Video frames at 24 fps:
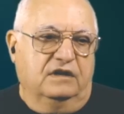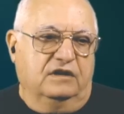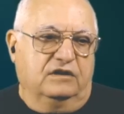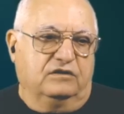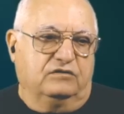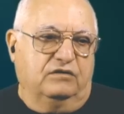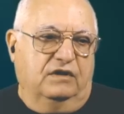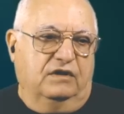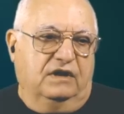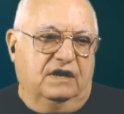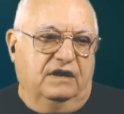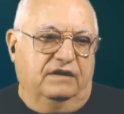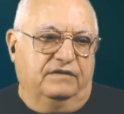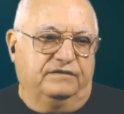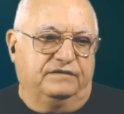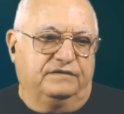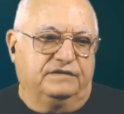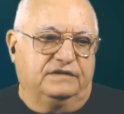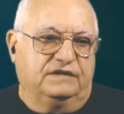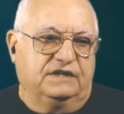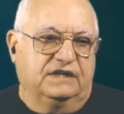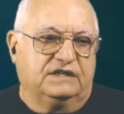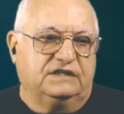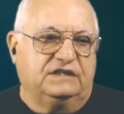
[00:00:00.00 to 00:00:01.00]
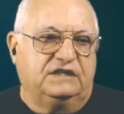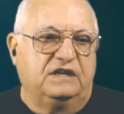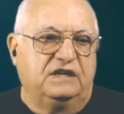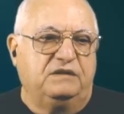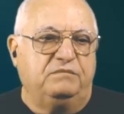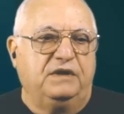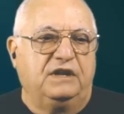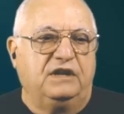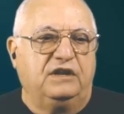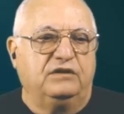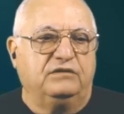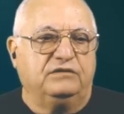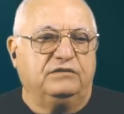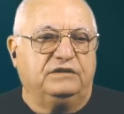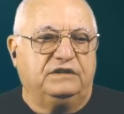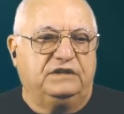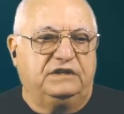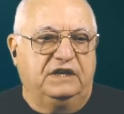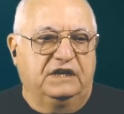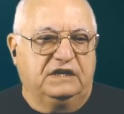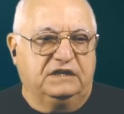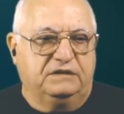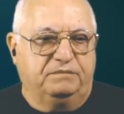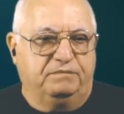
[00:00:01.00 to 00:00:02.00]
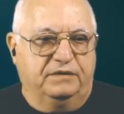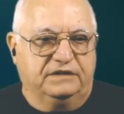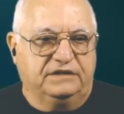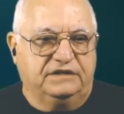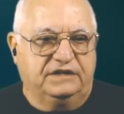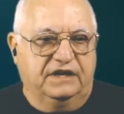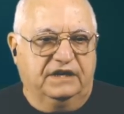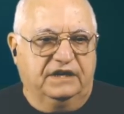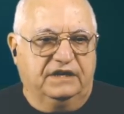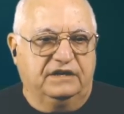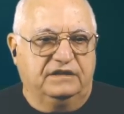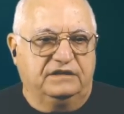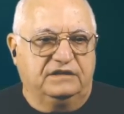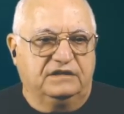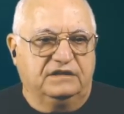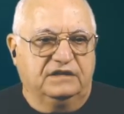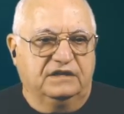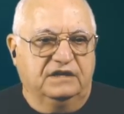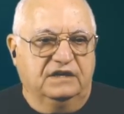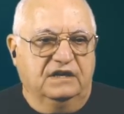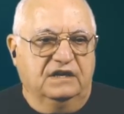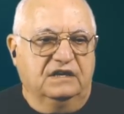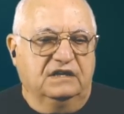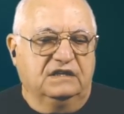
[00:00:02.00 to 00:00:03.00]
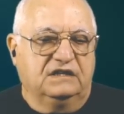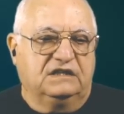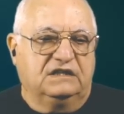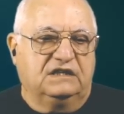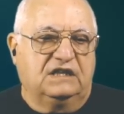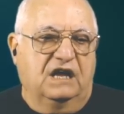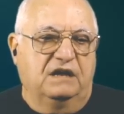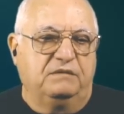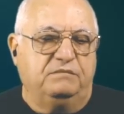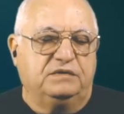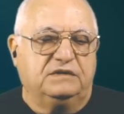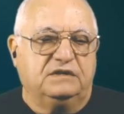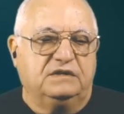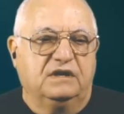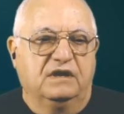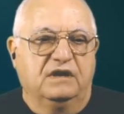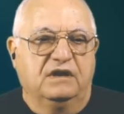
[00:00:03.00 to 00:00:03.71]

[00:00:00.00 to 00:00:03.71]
So I have 16 million ticks per second times